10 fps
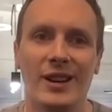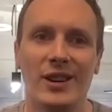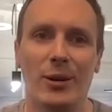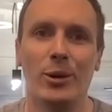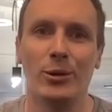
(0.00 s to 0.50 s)

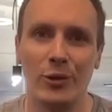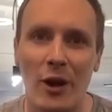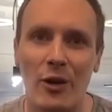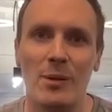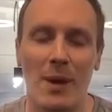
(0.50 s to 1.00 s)
So it was
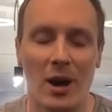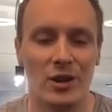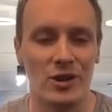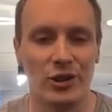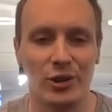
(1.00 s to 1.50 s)
very
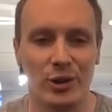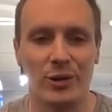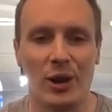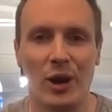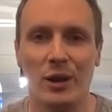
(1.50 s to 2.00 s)
much a sort
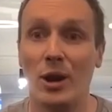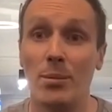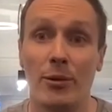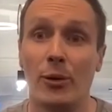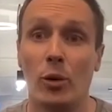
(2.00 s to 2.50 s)
of like you
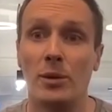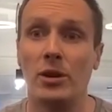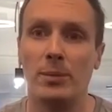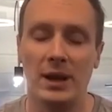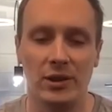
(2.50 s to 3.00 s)
know
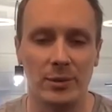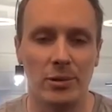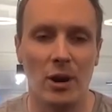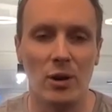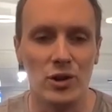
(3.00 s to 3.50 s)
performance based
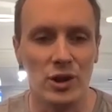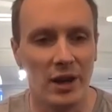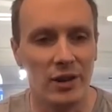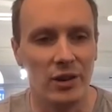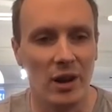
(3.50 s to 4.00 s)
approach, and
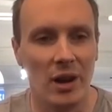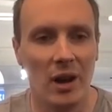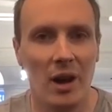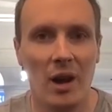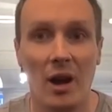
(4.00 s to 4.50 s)
that's uh,
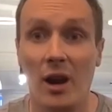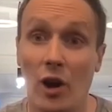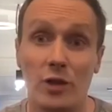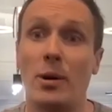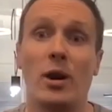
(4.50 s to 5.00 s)
a
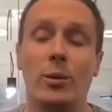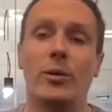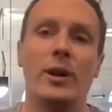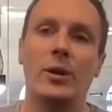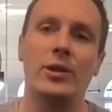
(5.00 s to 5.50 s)
large part of
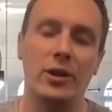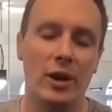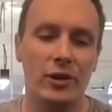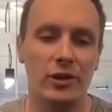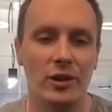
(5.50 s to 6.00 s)
what Fountain
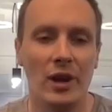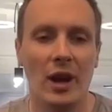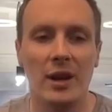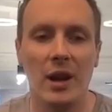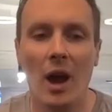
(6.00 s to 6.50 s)
does
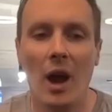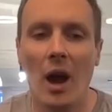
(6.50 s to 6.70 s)
today.